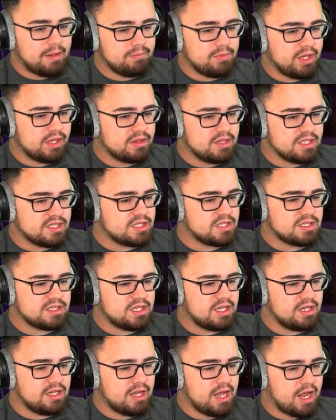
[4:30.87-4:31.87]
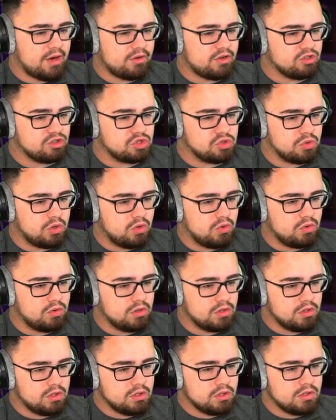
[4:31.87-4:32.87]
Like, this is getting out of control.
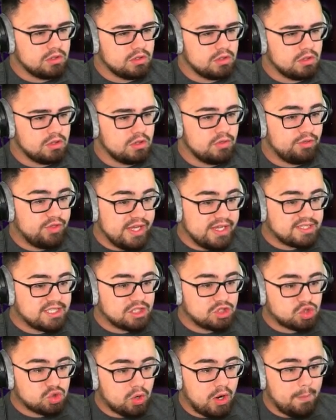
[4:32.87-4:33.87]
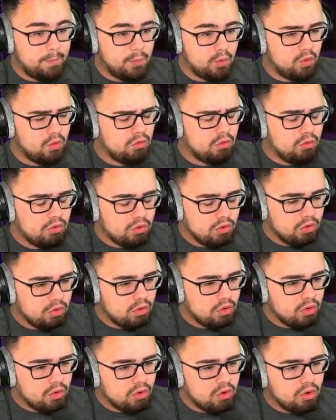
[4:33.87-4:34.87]
This is triple...
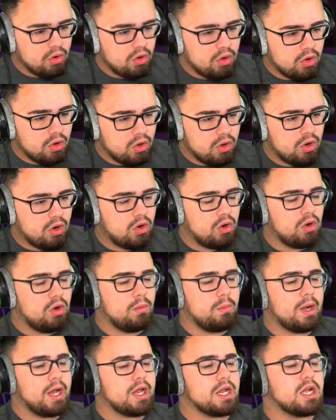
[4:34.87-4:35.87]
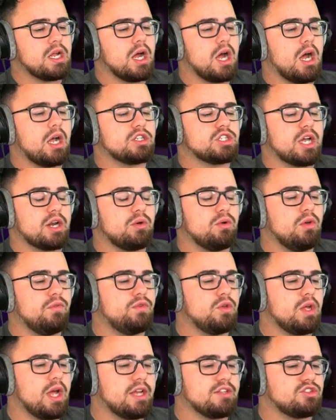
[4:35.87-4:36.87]
Oh my gosh. I don't know if you guys